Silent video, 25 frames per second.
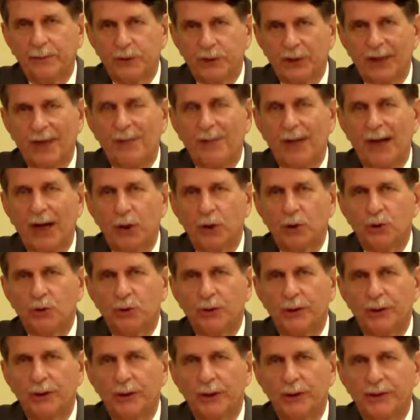J-pouch
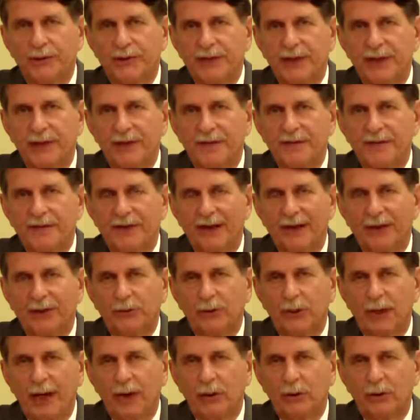with an
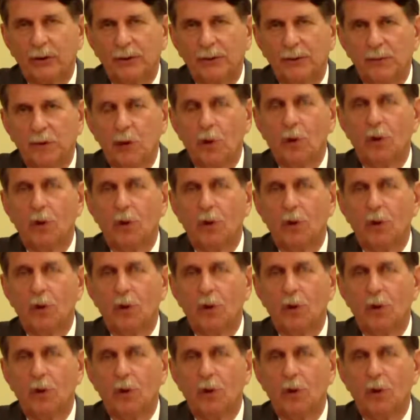unsatisfactory outcome